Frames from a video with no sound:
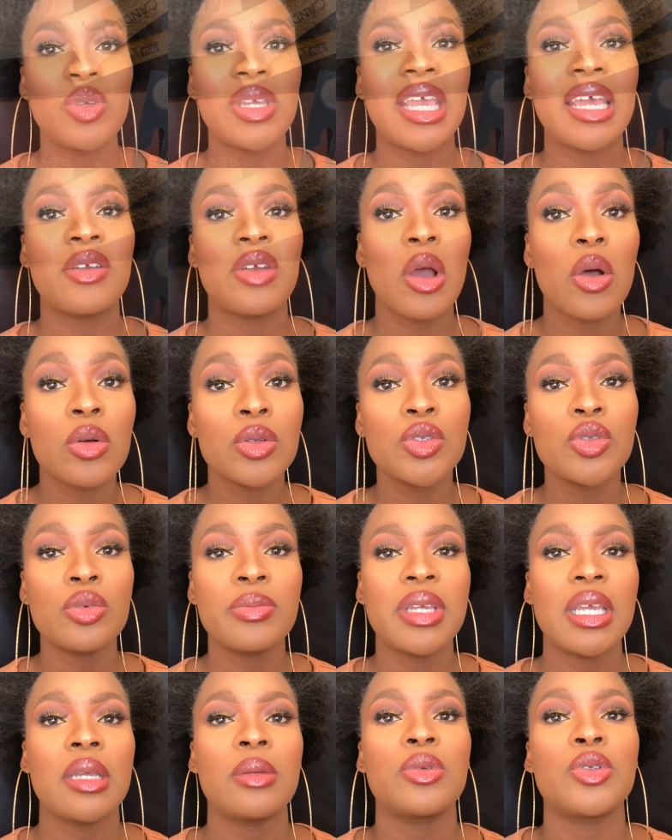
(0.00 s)
can also
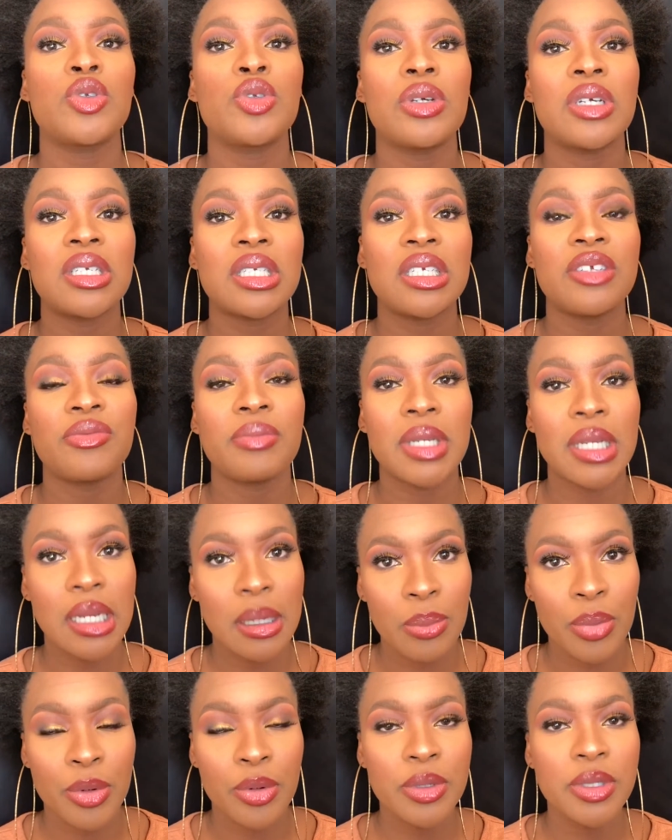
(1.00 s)
be able to achieve
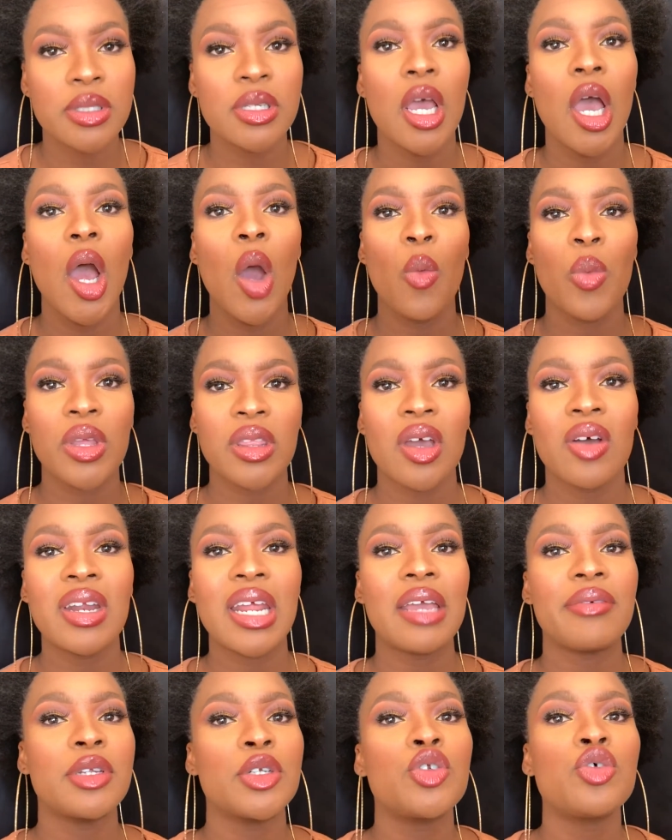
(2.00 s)
makeup looks without
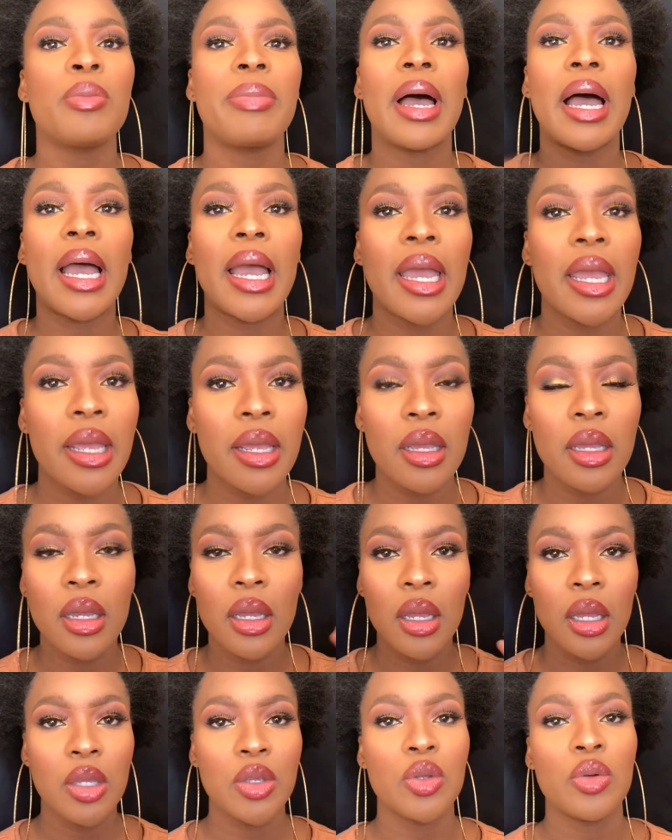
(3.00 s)
having to buy,
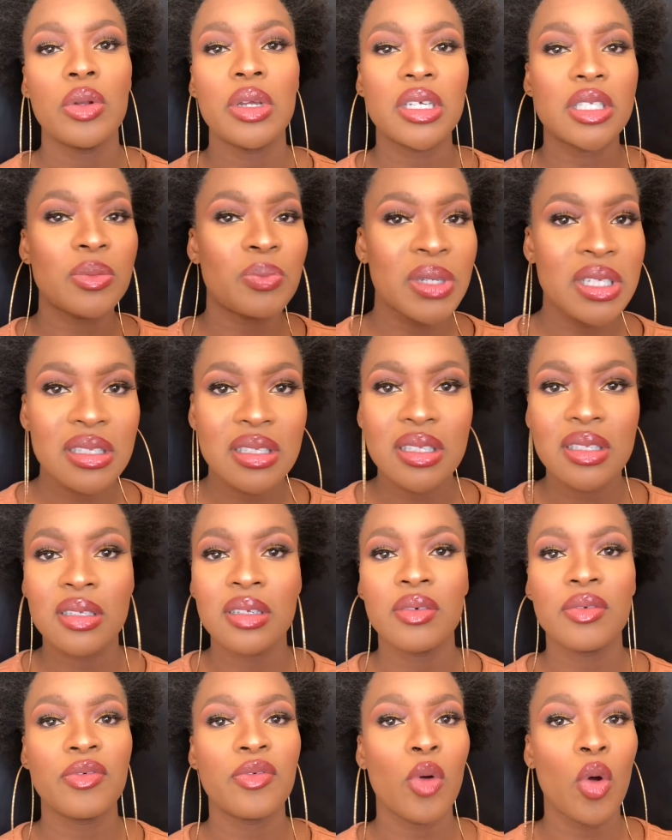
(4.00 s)
you know,
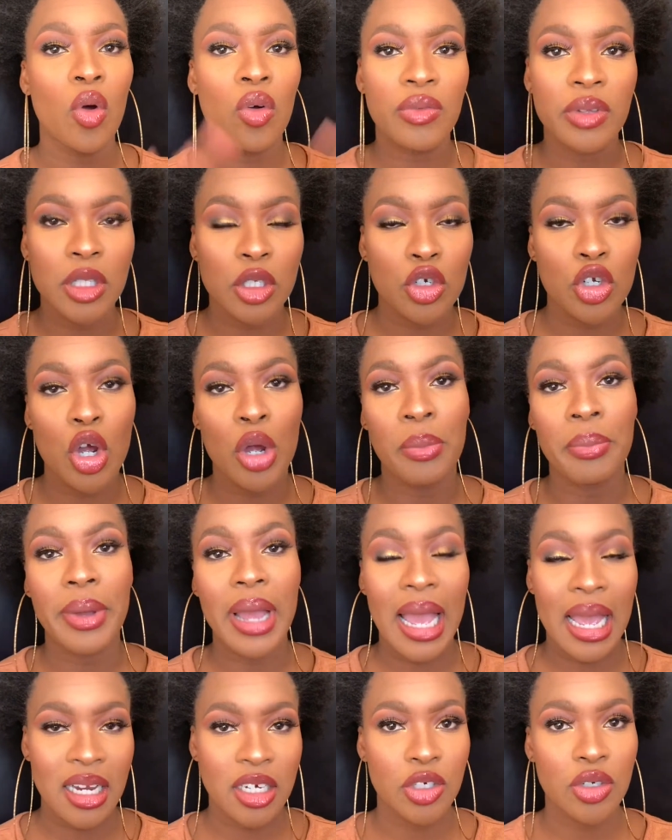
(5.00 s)
expensive over-the-top
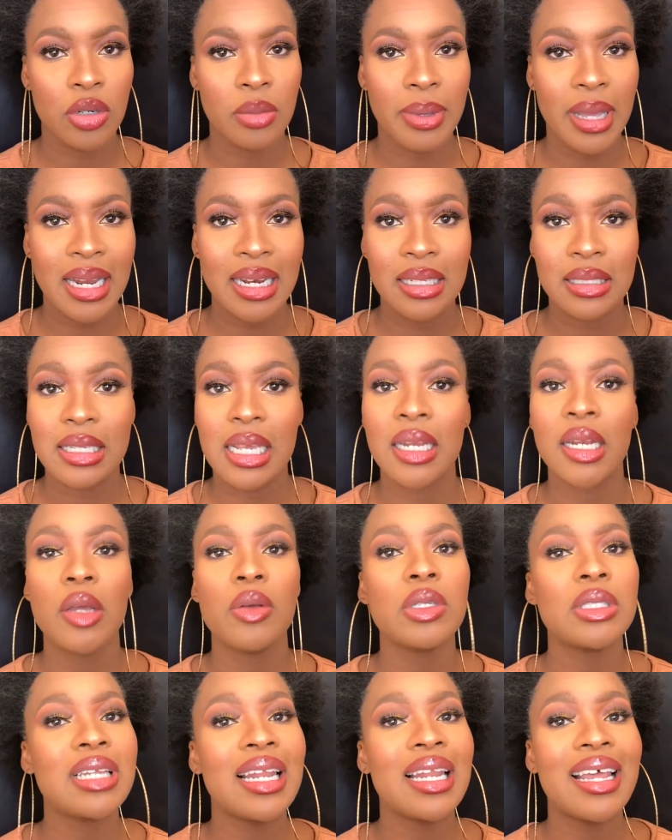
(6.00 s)
eyeshadow palettes. And I
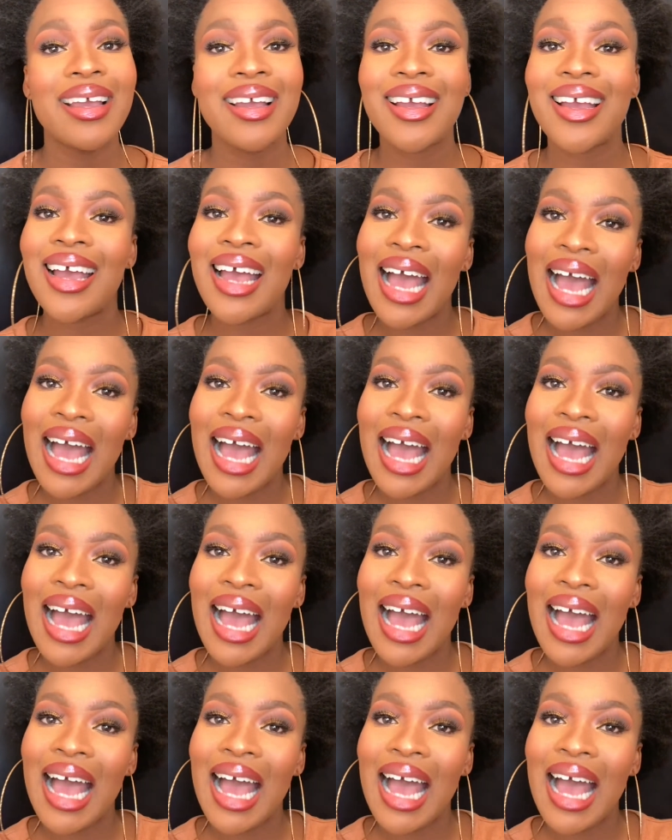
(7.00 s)
was like,